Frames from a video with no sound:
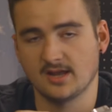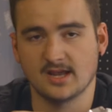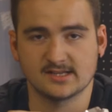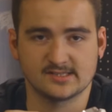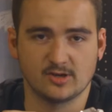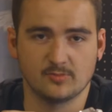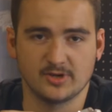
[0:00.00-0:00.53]

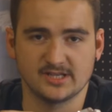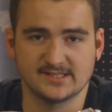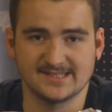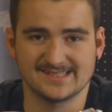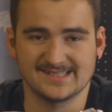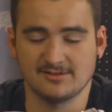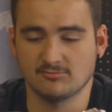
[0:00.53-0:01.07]

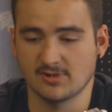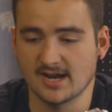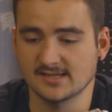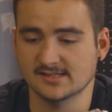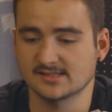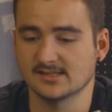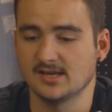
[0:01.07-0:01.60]
XLB60
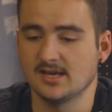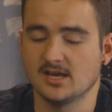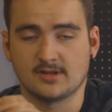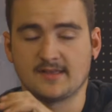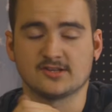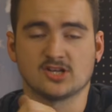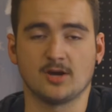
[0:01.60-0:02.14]
Race.
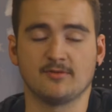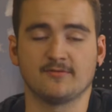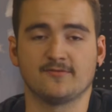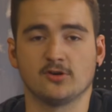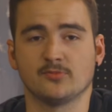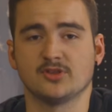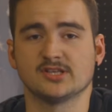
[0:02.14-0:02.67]
At the time of
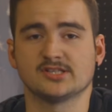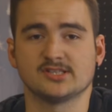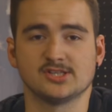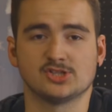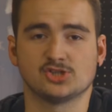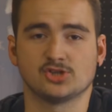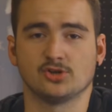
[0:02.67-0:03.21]
filming
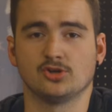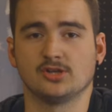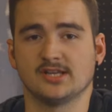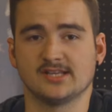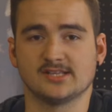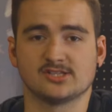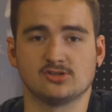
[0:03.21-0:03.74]
this tune
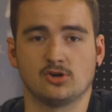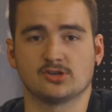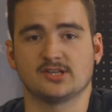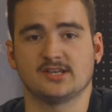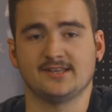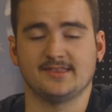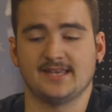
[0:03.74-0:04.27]
is
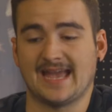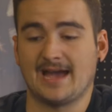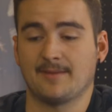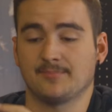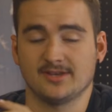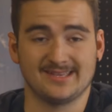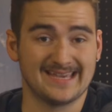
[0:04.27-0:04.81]
not in the
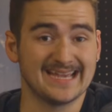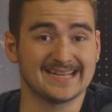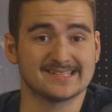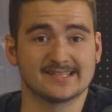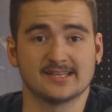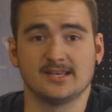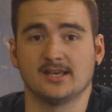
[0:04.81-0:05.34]
app
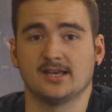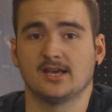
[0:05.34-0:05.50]
yet,